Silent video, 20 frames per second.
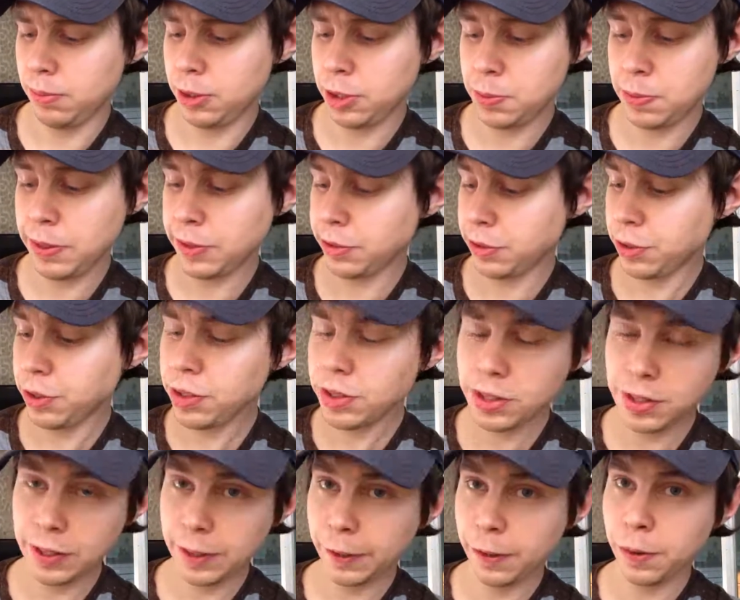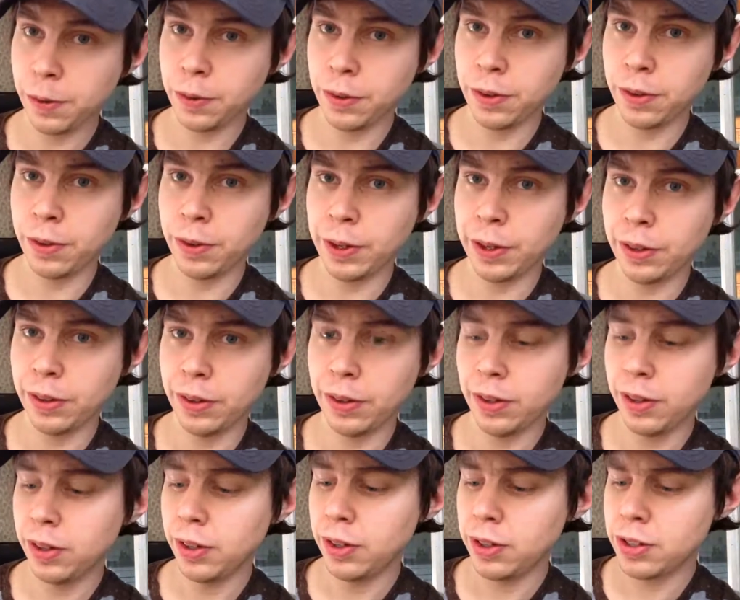Smells just like coconut oil,
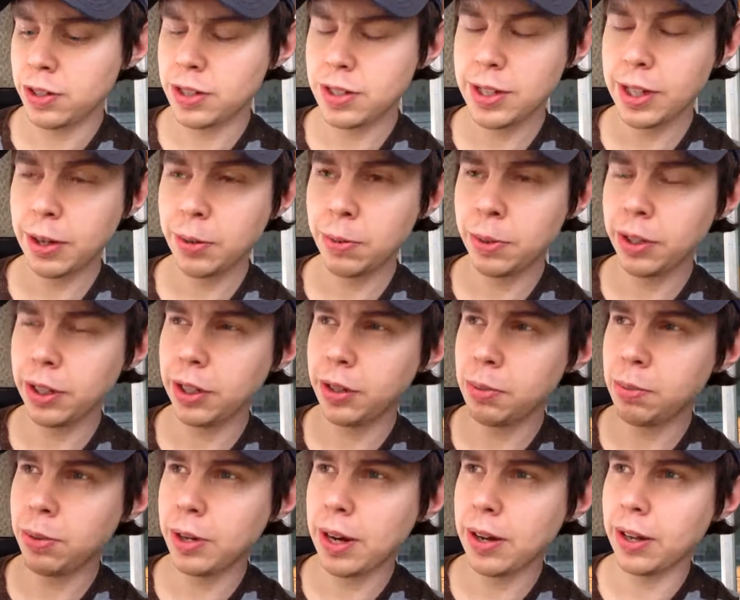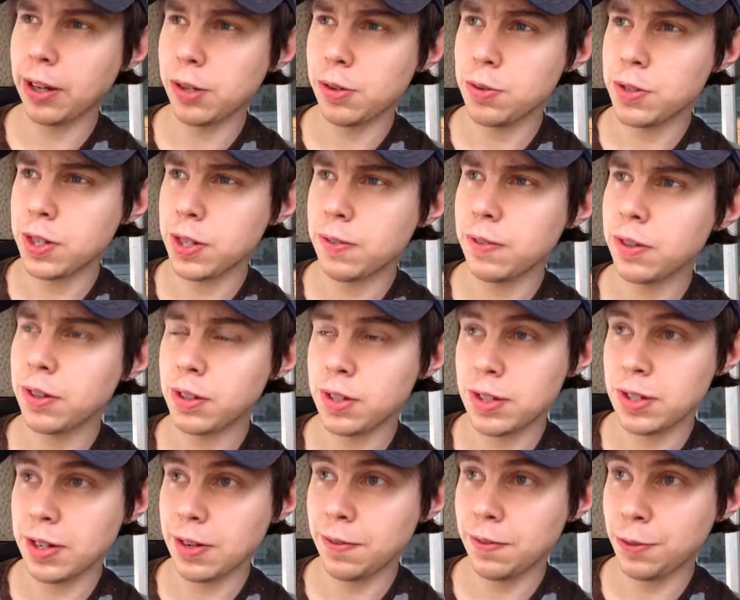just like a really good brand like Nutiva,
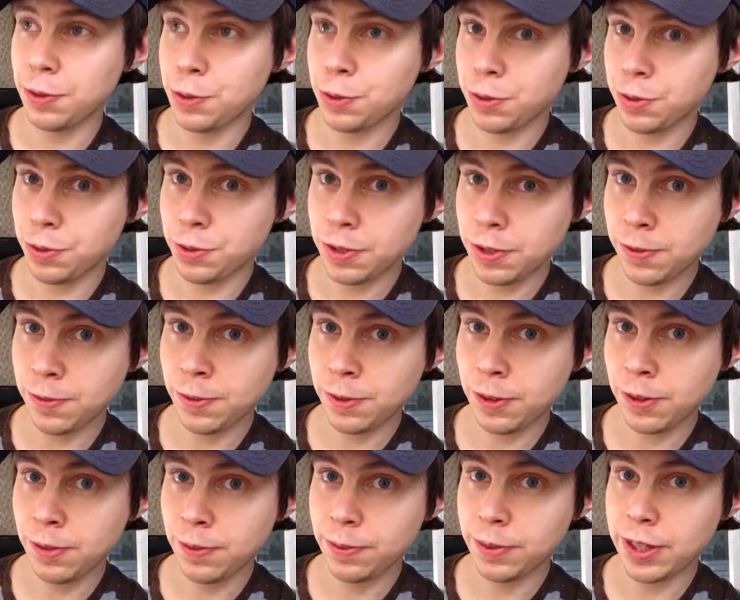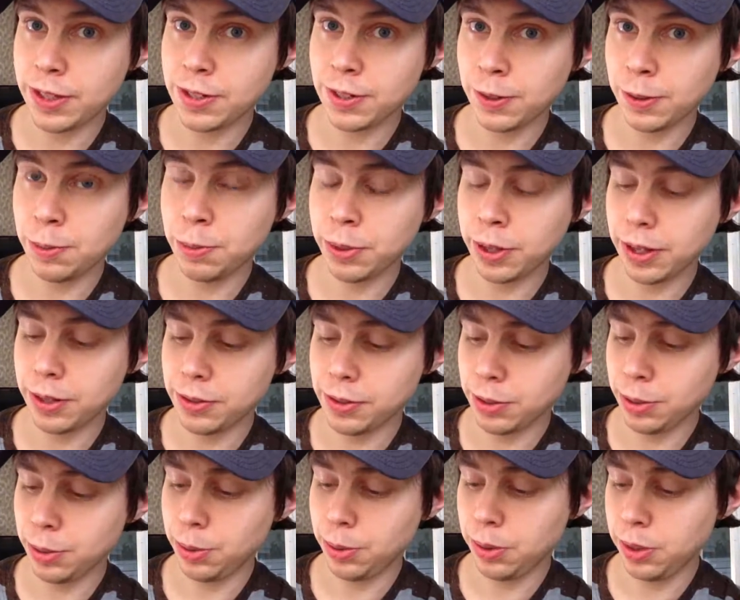because I've used Nutiva, and that's a good brand
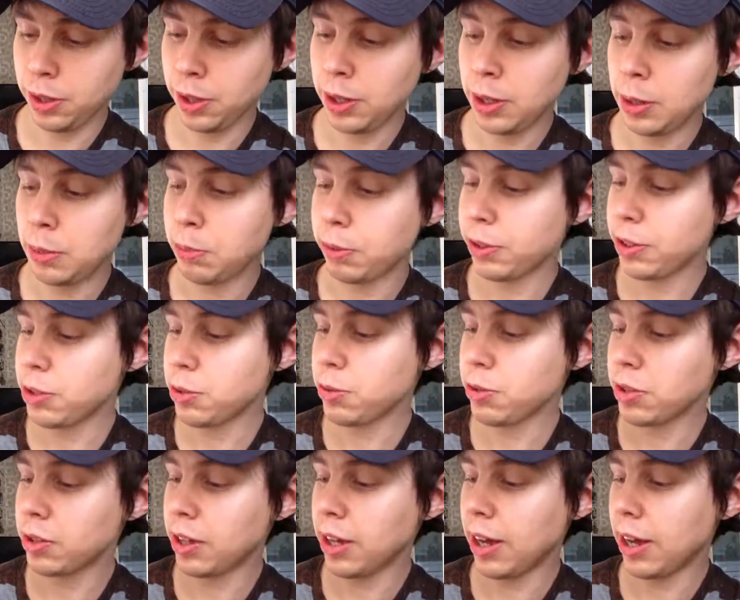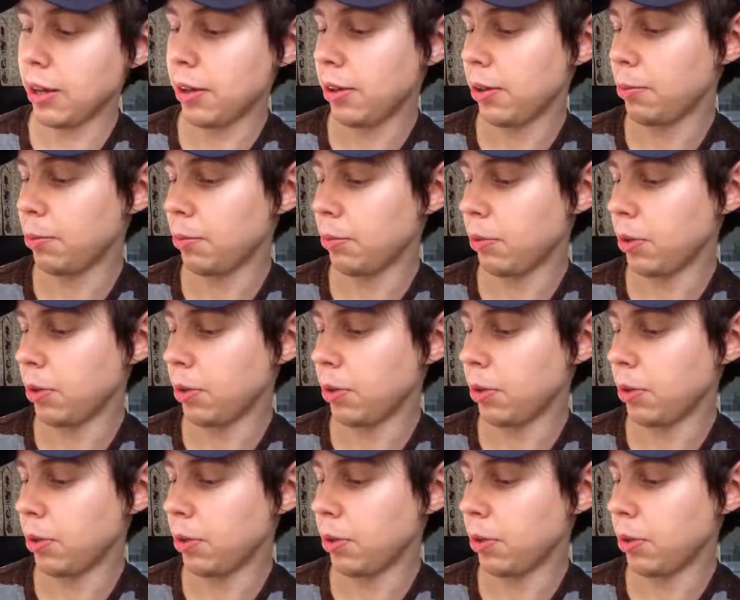too, but this was a lot